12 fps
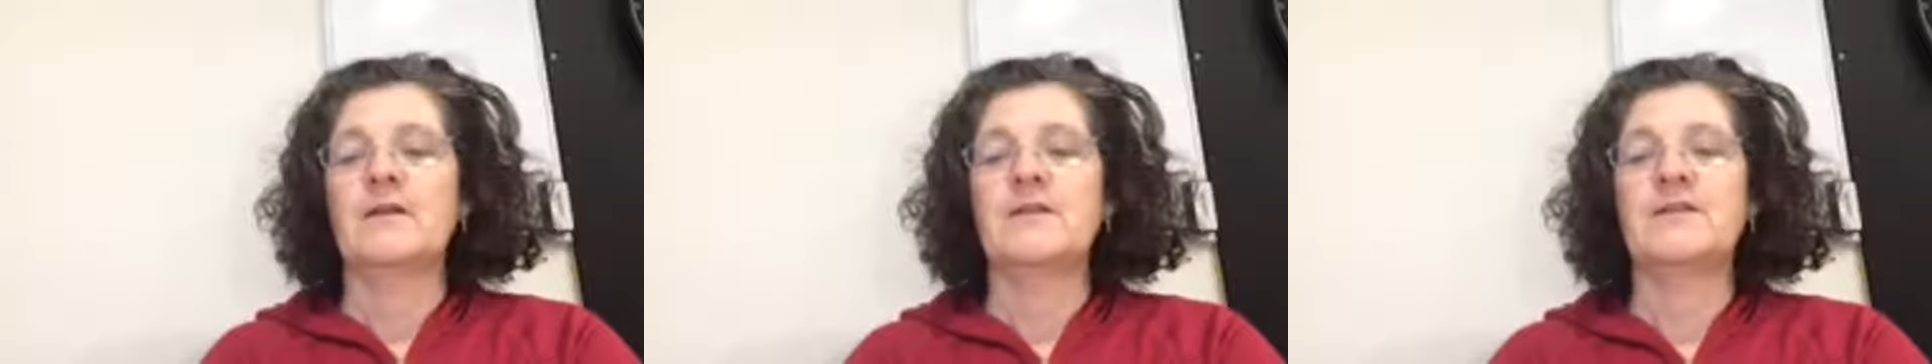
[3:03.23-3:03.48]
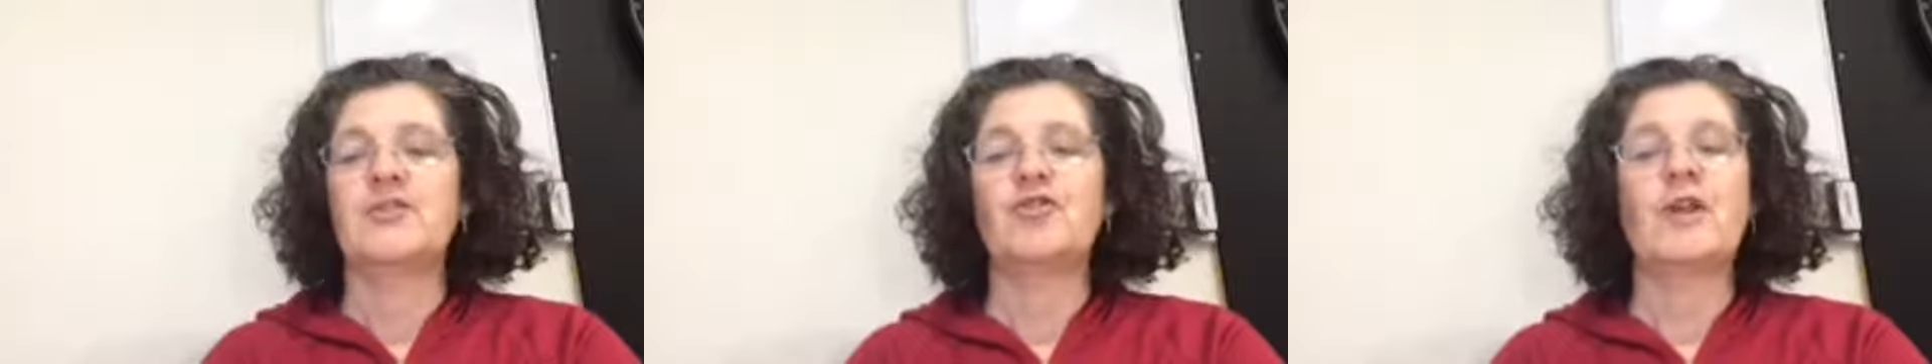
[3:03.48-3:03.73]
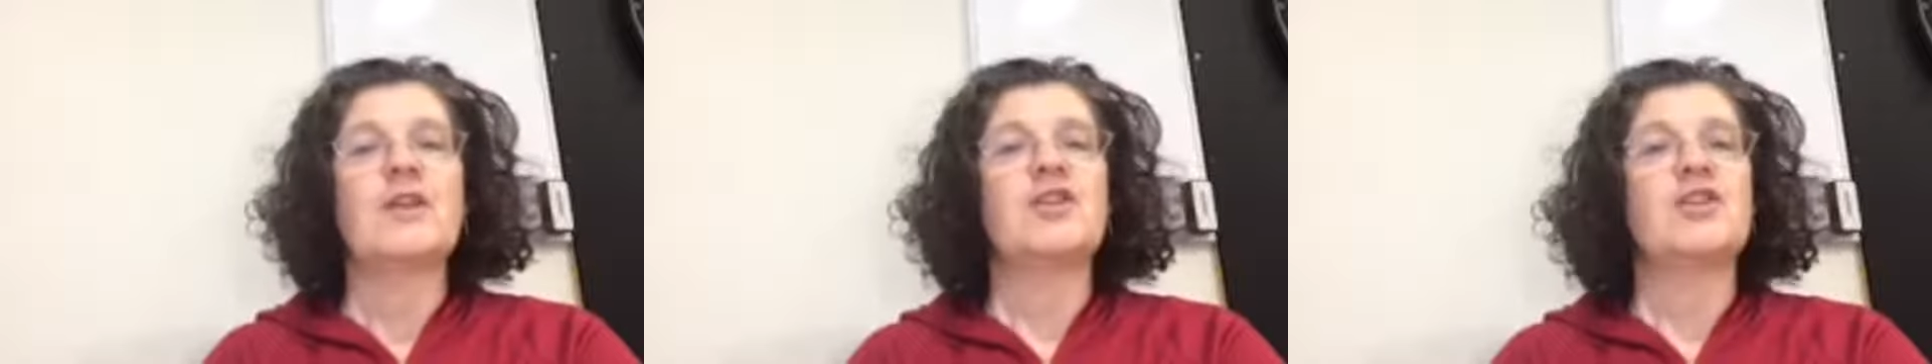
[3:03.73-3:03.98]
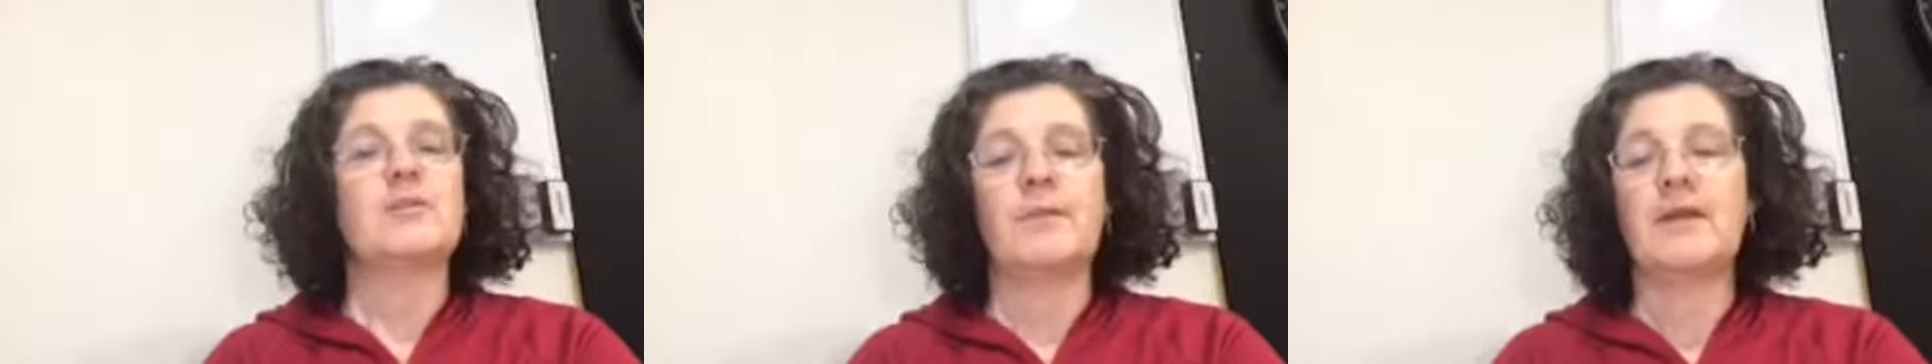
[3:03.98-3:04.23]

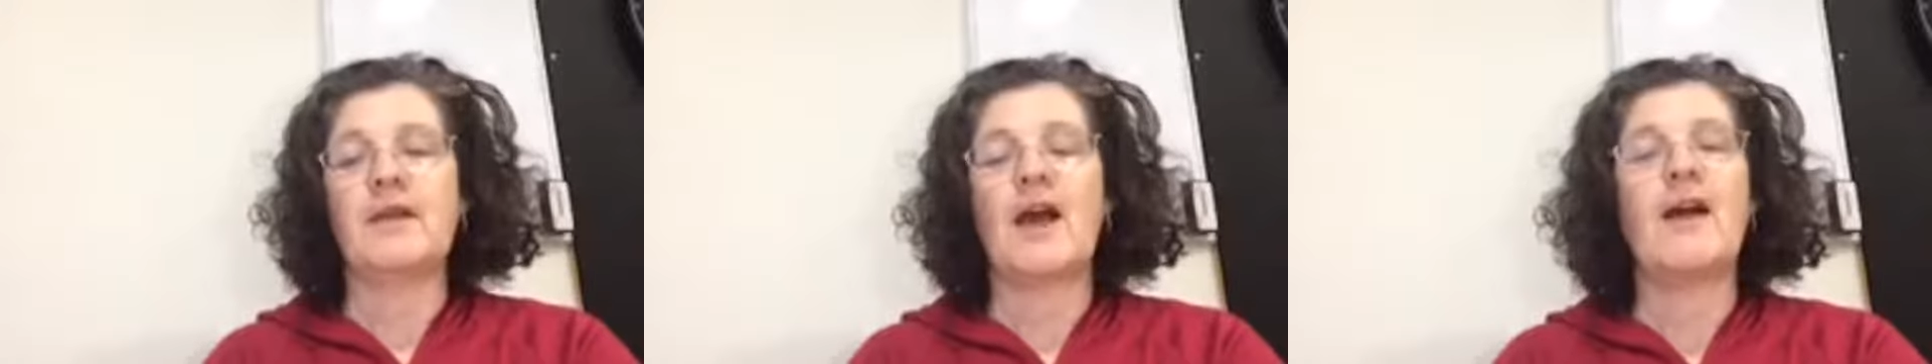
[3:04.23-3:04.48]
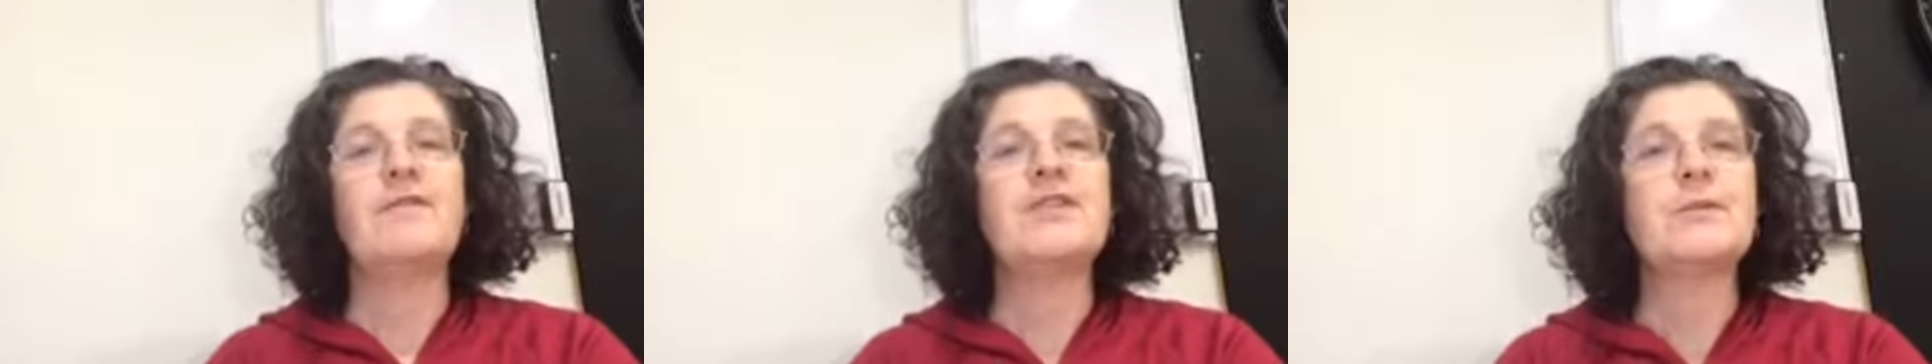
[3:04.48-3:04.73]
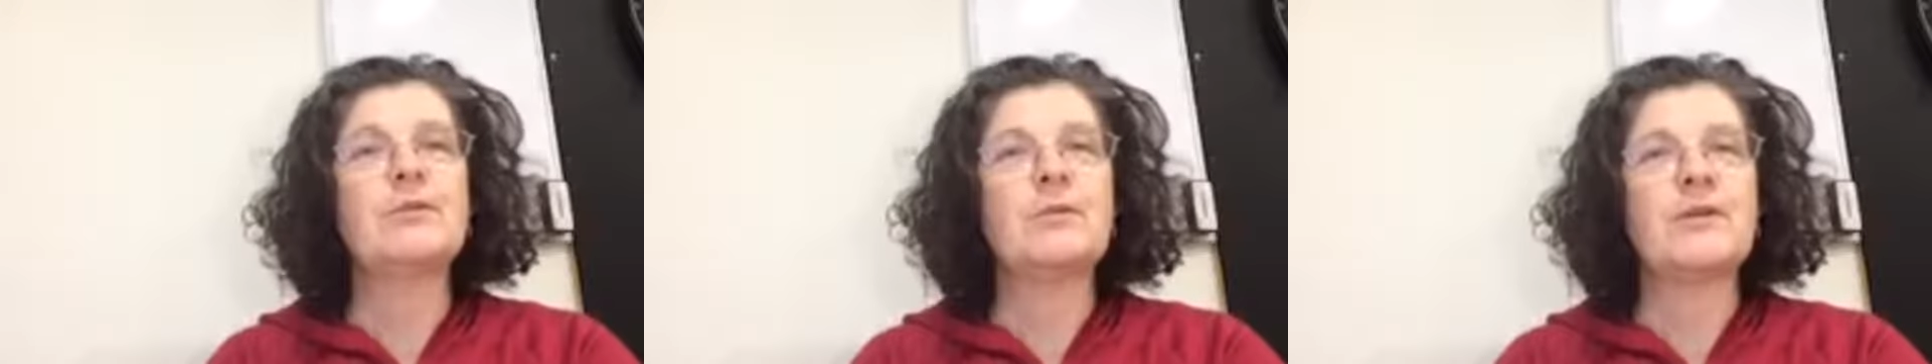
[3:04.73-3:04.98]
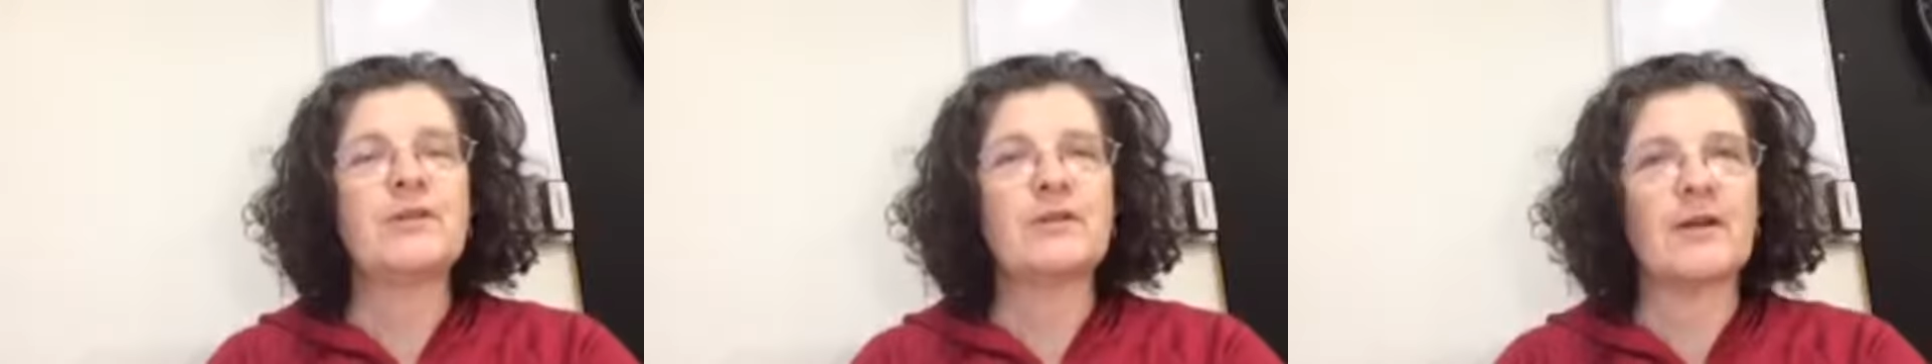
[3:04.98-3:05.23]
Stretch, be comfortable
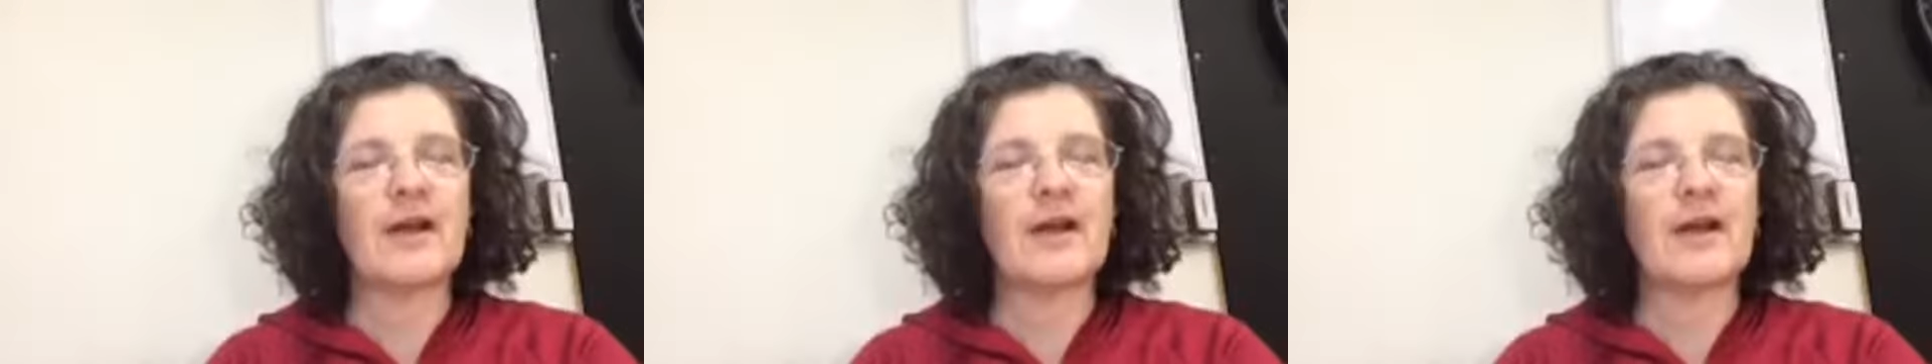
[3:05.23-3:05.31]
with your